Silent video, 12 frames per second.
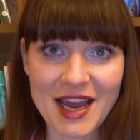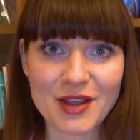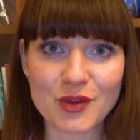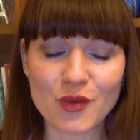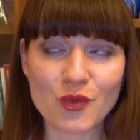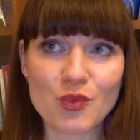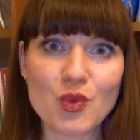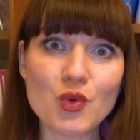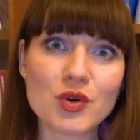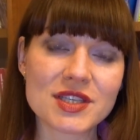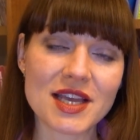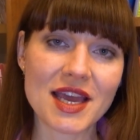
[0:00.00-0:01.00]
kind of
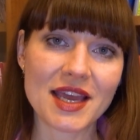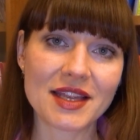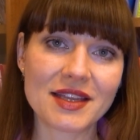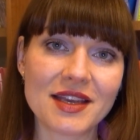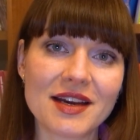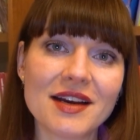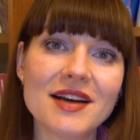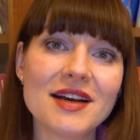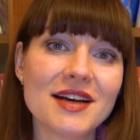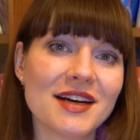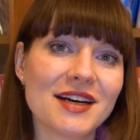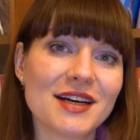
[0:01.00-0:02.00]
books, and
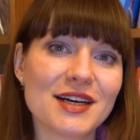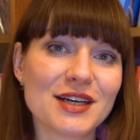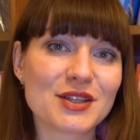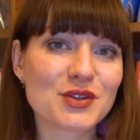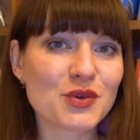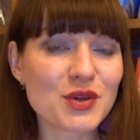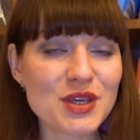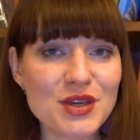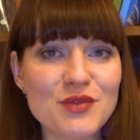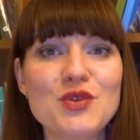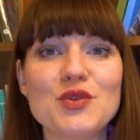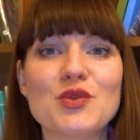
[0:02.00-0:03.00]
to
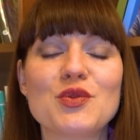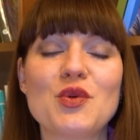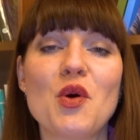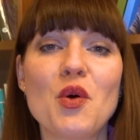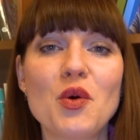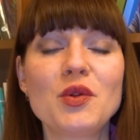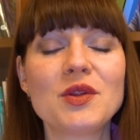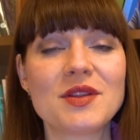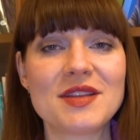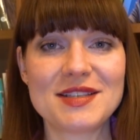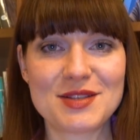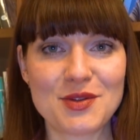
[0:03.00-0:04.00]
give you all
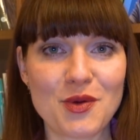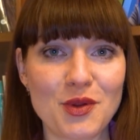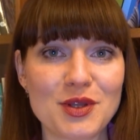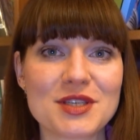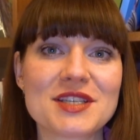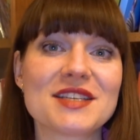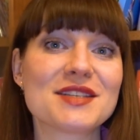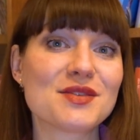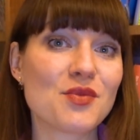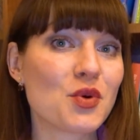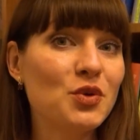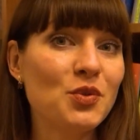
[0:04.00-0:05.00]
this knowledge. It's
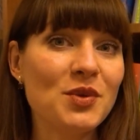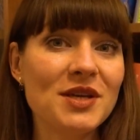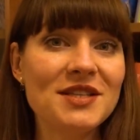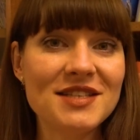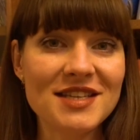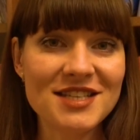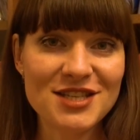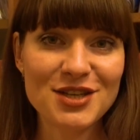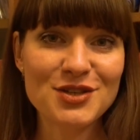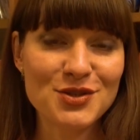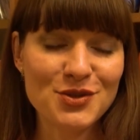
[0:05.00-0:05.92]
what we teachers